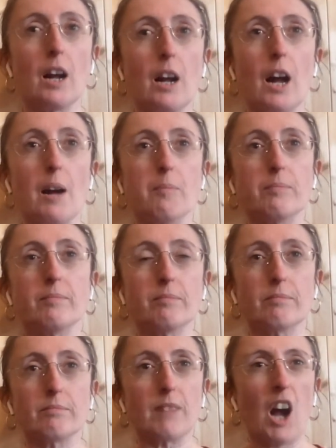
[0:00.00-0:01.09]

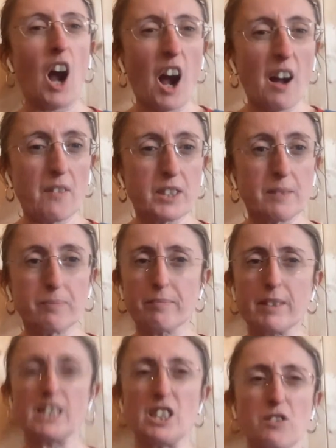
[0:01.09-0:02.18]
halved
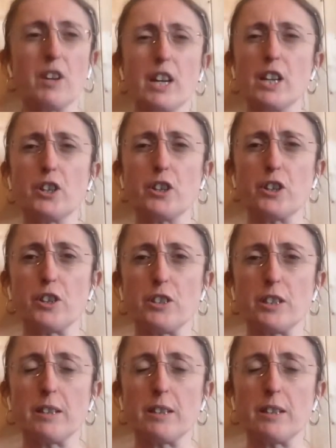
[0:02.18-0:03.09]
is a really good